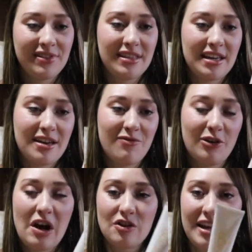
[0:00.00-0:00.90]
The
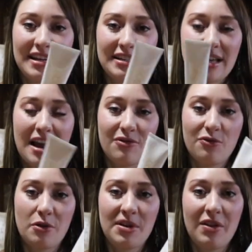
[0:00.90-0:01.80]
Veráge line is kind of
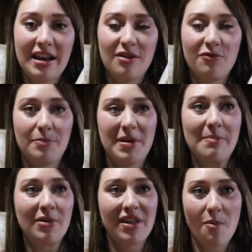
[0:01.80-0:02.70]
formulated for
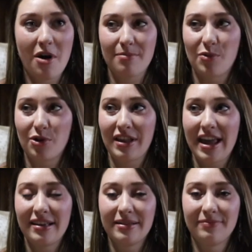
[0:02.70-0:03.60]
people that want more
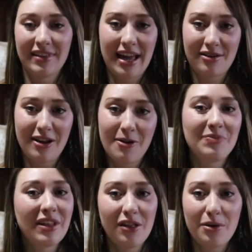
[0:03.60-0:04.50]
like, I don't know,
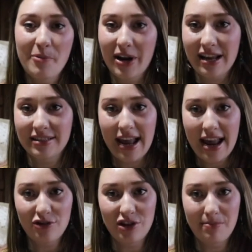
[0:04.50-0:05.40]
a little more
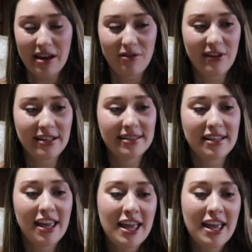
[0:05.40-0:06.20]
anti-aging benefits.